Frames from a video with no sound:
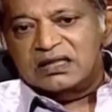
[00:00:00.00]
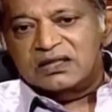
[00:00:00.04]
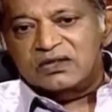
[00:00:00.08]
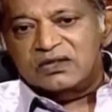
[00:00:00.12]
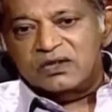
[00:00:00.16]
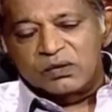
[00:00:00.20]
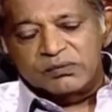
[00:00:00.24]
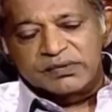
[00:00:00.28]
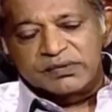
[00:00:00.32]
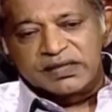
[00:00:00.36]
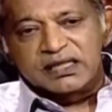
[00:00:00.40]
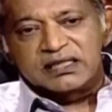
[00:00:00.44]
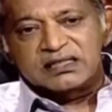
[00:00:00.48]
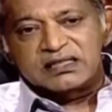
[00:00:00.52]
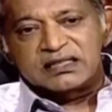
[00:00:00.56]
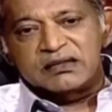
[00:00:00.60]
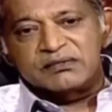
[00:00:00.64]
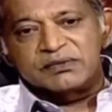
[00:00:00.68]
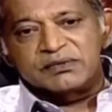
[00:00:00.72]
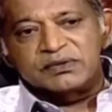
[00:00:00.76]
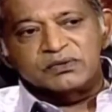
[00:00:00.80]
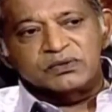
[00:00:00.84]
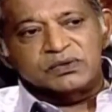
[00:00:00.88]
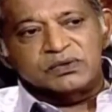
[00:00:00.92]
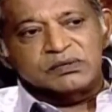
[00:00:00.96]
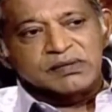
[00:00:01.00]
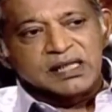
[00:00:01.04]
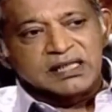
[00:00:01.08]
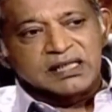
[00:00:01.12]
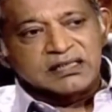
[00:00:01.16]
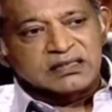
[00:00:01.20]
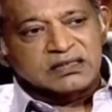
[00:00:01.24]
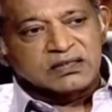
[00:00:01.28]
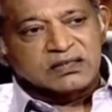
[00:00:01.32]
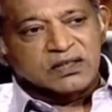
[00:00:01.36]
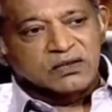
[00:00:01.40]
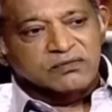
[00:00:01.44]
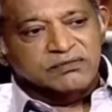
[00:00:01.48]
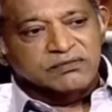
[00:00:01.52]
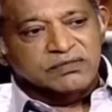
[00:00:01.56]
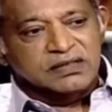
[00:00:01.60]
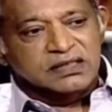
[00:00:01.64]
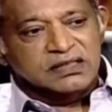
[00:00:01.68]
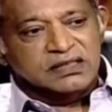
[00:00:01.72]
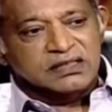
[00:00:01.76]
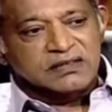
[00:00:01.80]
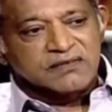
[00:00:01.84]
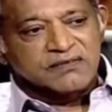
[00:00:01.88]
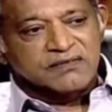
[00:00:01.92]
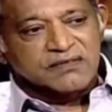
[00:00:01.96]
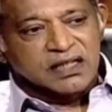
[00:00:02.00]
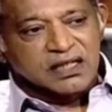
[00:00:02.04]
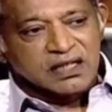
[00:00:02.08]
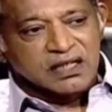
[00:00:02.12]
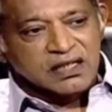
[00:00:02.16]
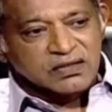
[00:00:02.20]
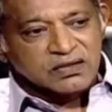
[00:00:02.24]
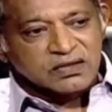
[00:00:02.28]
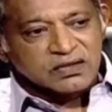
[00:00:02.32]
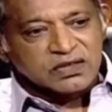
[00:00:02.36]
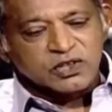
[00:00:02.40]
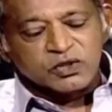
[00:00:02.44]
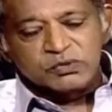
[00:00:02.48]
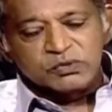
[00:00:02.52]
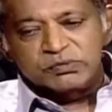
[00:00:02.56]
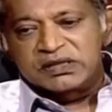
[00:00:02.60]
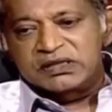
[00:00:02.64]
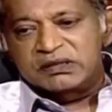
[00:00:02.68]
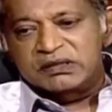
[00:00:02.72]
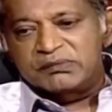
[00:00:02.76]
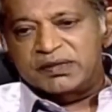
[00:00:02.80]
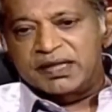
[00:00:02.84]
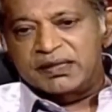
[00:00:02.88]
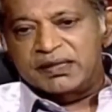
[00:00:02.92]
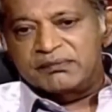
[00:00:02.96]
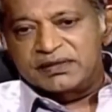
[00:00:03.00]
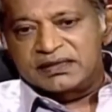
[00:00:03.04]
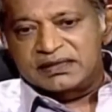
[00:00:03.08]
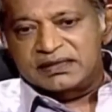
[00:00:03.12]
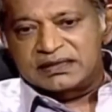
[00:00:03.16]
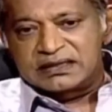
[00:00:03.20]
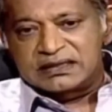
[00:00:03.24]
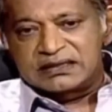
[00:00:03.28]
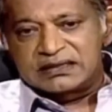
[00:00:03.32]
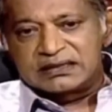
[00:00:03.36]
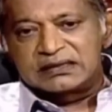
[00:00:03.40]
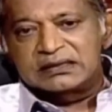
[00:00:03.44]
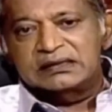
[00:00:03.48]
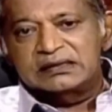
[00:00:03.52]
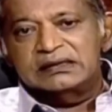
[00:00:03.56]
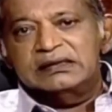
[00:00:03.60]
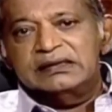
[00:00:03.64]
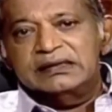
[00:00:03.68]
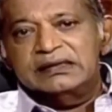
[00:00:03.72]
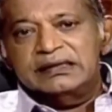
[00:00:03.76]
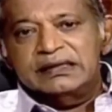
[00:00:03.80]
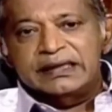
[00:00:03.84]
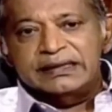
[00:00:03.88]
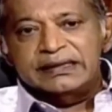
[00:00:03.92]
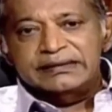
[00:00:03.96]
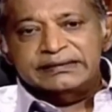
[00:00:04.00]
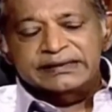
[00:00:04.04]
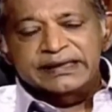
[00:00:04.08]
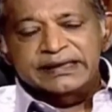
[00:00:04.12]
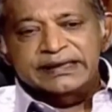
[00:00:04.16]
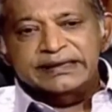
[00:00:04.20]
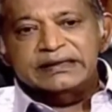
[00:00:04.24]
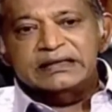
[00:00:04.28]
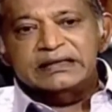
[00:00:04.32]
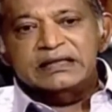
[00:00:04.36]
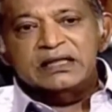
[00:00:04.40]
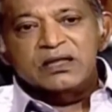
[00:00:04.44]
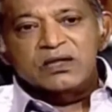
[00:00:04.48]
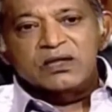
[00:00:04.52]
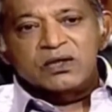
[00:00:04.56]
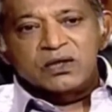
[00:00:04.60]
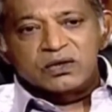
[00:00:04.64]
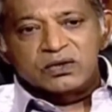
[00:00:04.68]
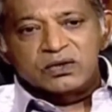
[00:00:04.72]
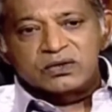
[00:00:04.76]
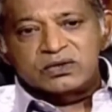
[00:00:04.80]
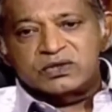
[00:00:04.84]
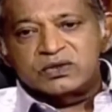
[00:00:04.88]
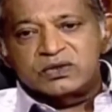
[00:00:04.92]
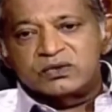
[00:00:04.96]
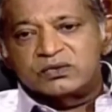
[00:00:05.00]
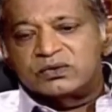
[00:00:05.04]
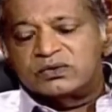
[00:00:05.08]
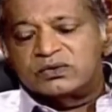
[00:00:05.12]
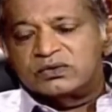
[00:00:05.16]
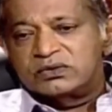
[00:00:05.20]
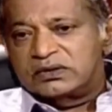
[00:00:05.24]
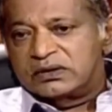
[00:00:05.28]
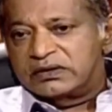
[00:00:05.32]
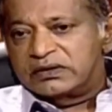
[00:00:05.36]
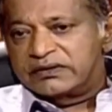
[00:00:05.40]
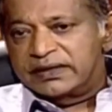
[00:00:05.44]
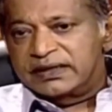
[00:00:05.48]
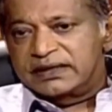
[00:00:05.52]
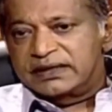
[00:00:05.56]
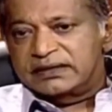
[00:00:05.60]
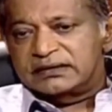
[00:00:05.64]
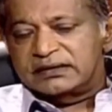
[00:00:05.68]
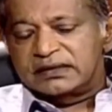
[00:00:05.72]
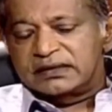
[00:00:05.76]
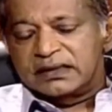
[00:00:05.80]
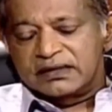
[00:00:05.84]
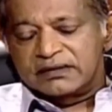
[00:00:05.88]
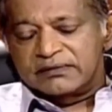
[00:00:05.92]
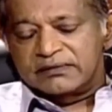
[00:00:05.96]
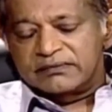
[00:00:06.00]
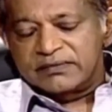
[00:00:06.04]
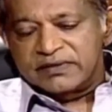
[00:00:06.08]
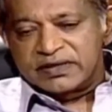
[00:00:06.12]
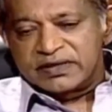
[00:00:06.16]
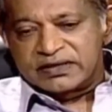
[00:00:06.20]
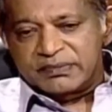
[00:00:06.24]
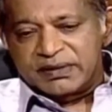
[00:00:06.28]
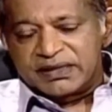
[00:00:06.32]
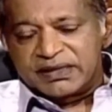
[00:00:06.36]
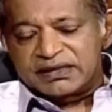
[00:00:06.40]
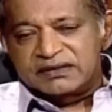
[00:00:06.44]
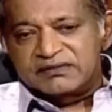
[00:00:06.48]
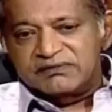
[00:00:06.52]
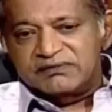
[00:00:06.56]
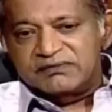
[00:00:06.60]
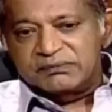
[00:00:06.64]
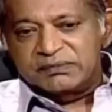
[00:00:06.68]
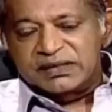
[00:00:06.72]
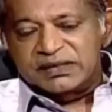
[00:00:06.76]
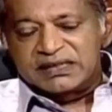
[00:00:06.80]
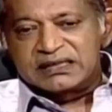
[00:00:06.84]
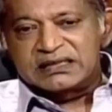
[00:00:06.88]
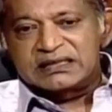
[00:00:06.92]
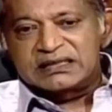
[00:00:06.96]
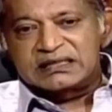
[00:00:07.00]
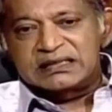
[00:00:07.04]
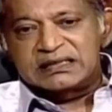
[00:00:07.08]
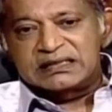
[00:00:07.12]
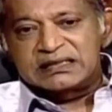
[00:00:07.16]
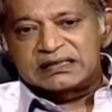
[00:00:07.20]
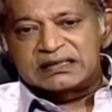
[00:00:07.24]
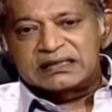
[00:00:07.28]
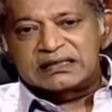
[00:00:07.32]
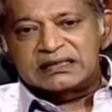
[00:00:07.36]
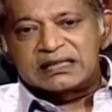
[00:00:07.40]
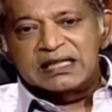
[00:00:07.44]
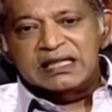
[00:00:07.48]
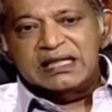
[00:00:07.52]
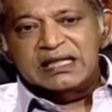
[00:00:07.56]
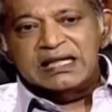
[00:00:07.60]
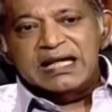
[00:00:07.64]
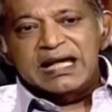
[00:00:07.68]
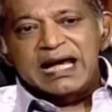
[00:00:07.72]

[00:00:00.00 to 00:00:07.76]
nominate someone who commands the confidence of the House to be the prime minister, and then also the, re the respective ministers. Mm.